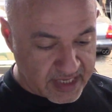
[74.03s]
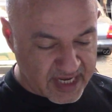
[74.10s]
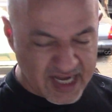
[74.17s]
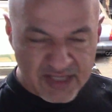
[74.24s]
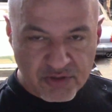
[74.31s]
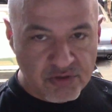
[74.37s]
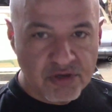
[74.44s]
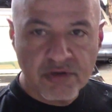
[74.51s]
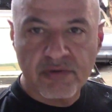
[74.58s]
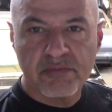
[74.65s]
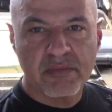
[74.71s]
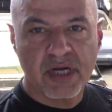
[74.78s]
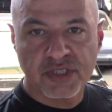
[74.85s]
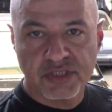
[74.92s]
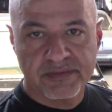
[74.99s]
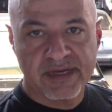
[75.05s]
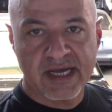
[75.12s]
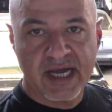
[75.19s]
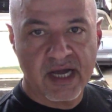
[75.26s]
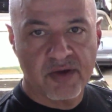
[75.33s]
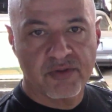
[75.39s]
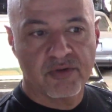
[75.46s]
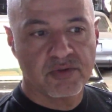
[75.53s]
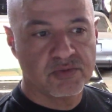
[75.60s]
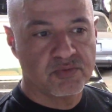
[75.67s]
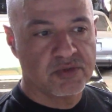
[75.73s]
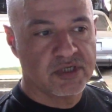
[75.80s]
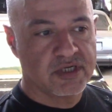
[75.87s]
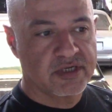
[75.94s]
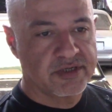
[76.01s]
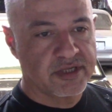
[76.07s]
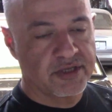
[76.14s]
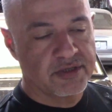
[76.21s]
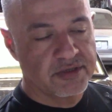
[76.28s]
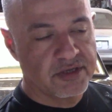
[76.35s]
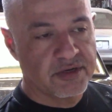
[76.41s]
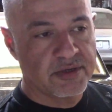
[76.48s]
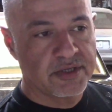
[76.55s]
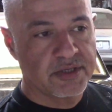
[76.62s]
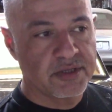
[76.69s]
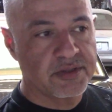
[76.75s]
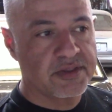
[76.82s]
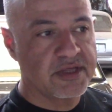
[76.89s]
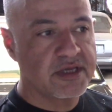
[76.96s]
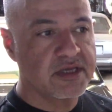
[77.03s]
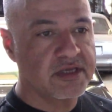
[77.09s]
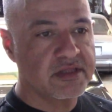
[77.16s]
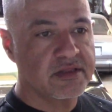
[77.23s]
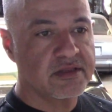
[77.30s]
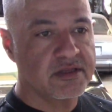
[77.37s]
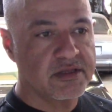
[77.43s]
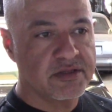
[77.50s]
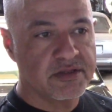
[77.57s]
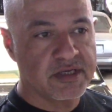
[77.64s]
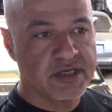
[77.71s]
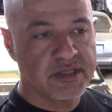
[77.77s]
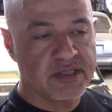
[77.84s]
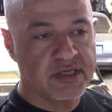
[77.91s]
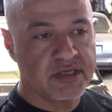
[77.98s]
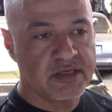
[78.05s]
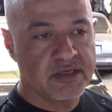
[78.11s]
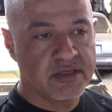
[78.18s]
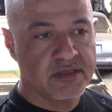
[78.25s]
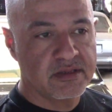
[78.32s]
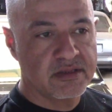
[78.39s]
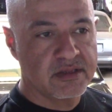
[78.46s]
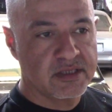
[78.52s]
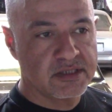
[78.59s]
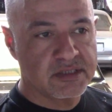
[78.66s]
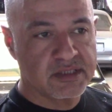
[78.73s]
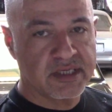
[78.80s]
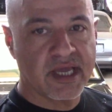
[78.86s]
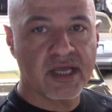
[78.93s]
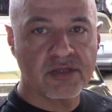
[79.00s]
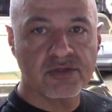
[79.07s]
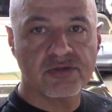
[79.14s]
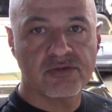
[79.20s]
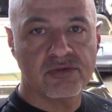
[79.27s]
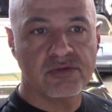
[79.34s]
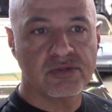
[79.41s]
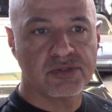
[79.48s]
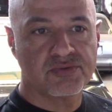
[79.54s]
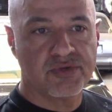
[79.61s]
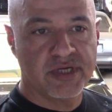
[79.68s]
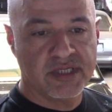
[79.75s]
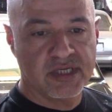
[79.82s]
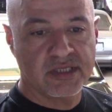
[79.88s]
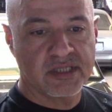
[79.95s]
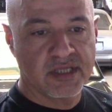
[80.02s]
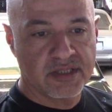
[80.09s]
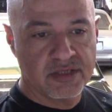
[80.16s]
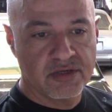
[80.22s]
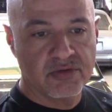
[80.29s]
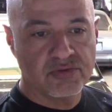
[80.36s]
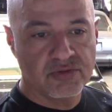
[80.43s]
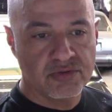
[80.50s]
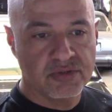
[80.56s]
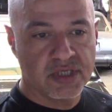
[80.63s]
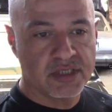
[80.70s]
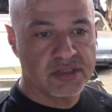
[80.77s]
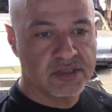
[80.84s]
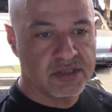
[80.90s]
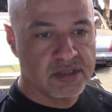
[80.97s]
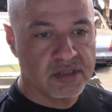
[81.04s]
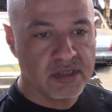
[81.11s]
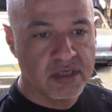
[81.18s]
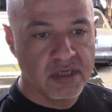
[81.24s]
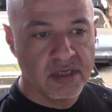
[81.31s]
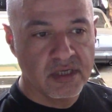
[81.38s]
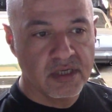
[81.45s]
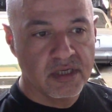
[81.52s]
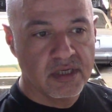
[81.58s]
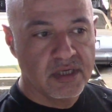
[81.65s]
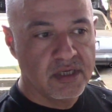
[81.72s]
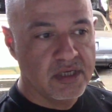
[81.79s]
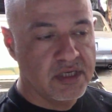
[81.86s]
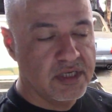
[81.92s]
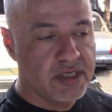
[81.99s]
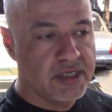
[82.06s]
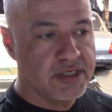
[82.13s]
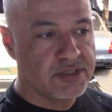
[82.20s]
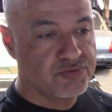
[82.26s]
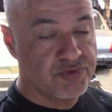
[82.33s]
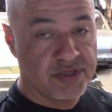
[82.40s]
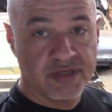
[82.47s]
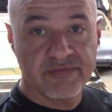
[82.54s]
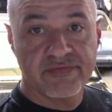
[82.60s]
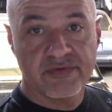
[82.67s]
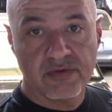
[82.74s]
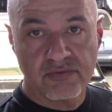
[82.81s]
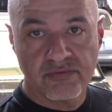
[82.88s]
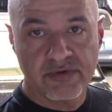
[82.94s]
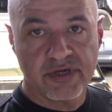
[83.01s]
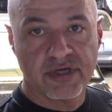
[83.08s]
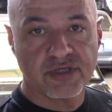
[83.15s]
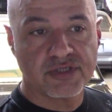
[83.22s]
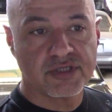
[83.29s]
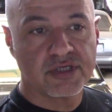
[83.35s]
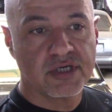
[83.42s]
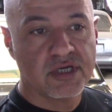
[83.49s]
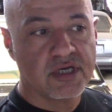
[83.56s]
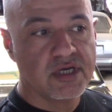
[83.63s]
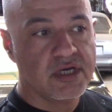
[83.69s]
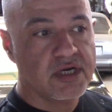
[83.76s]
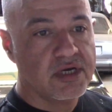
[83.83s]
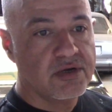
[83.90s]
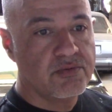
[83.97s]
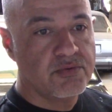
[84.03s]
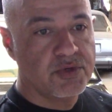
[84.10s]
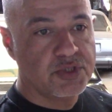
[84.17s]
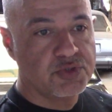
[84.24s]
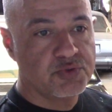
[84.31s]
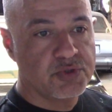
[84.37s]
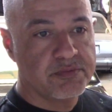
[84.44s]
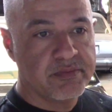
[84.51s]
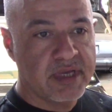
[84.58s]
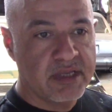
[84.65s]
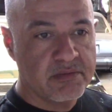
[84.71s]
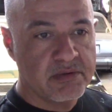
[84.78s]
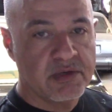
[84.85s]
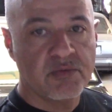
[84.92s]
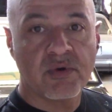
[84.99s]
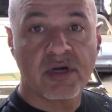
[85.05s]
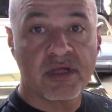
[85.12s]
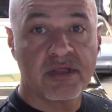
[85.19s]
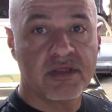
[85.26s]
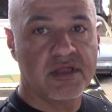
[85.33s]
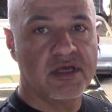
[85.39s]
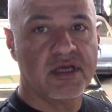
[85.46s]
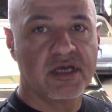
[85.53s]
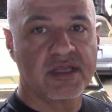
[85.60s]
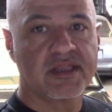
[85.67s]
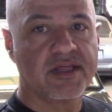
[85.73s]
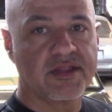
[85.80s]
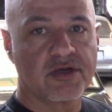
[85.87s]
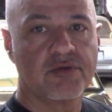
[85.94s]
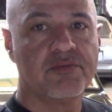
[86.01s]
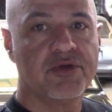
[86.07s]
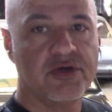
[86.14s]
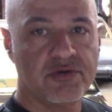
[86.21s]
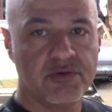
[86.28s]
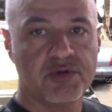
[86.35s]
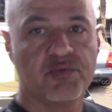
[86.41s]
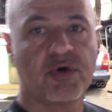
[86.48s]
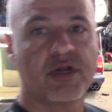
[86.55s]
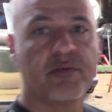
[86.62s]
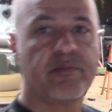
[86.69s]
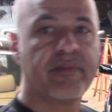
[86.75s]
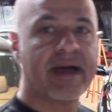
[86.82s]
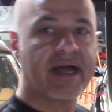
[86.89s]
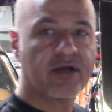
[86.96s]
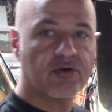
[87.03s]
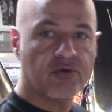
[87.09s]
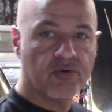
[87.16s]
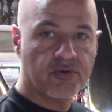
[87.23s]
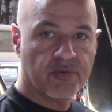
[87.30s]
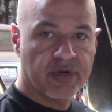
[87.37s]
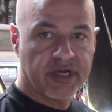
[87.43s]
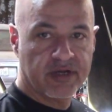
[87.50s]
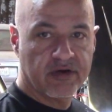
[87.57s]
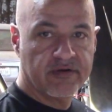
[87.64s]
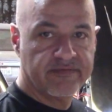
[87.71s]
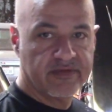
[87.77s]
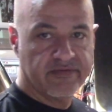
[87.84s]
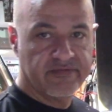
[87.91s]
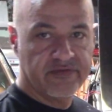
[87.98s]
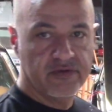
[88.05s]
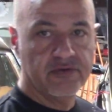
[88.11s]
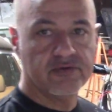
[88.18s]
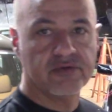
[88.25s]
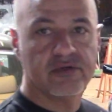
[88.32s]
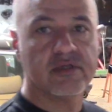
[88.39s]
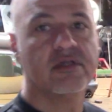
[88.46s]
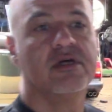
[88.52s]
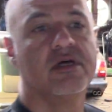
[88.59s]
I don't know much about how those work. You think the scan tool's reading that the O2 sensor is reading full rich, which would make me want to think that the computer would want to back all the way off the fuel,